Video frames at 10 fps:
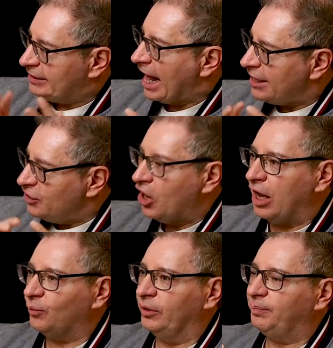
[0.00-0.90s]
that
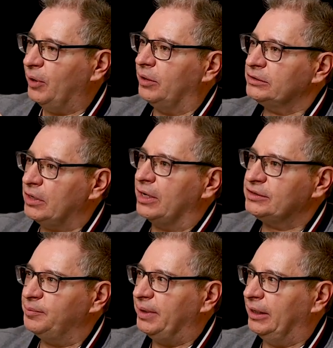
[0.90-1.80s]
not what Paul
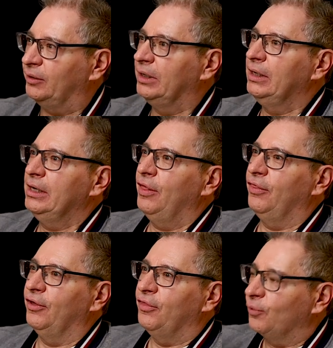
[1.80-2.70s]
talks about,
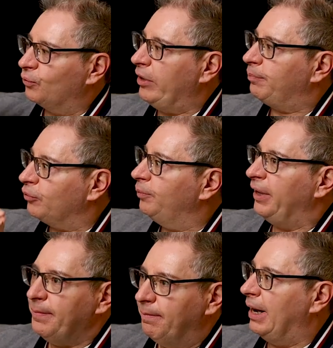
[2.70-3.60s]
the
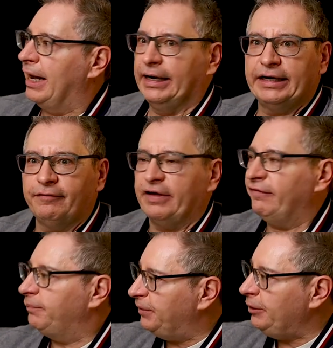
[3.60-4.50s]
reprobate mind?
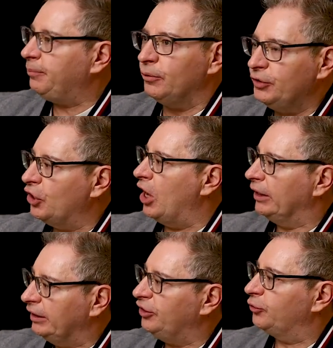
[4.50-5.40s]
Have people
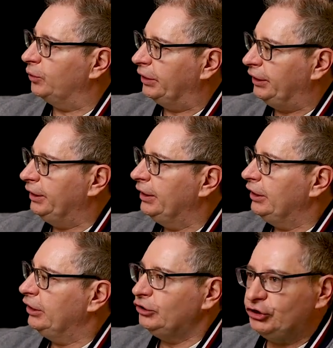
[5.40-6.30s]
not literally
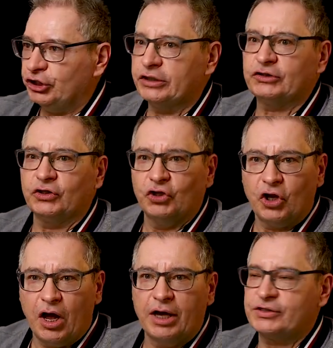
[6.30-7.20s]
just
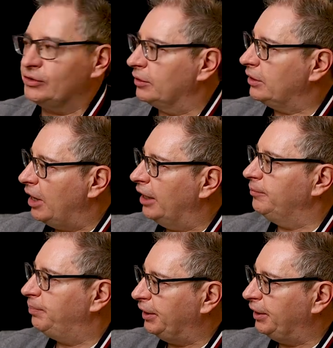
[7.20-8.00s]
lost their cotton